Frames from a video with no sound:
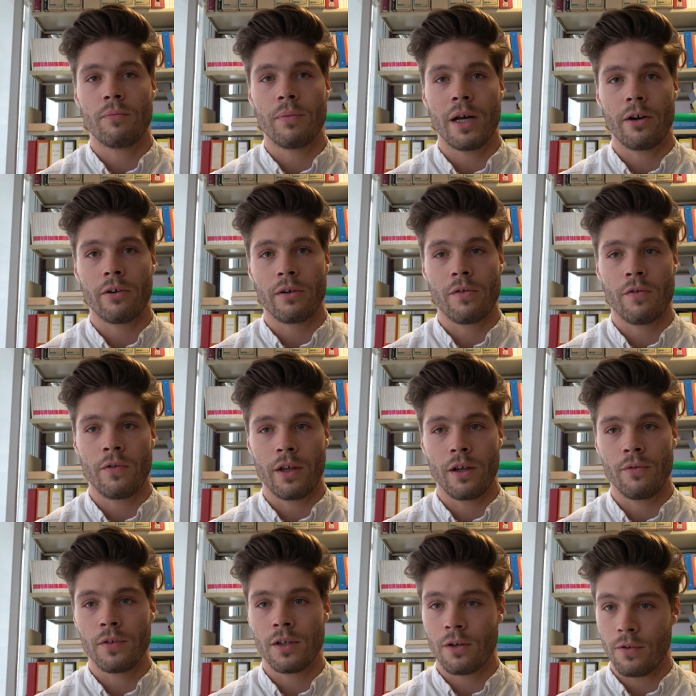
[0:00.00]
paragraph 3
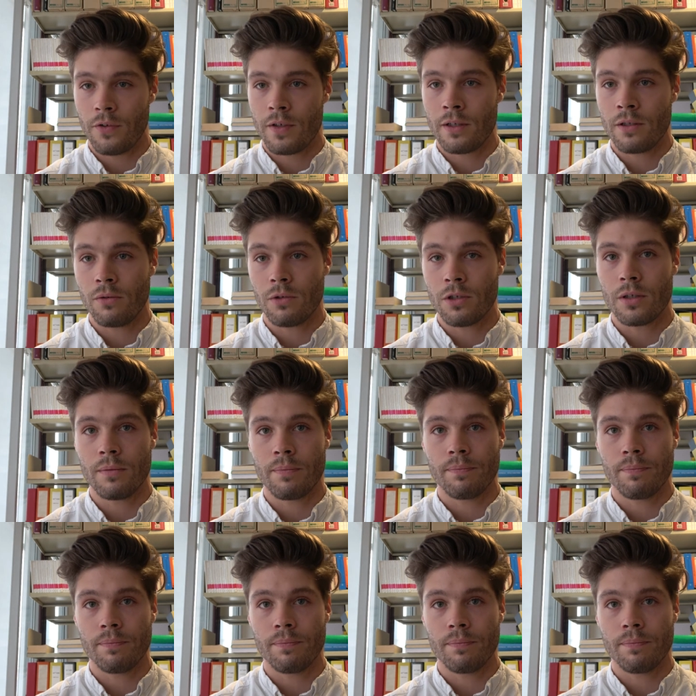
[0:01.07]
of the Constitution.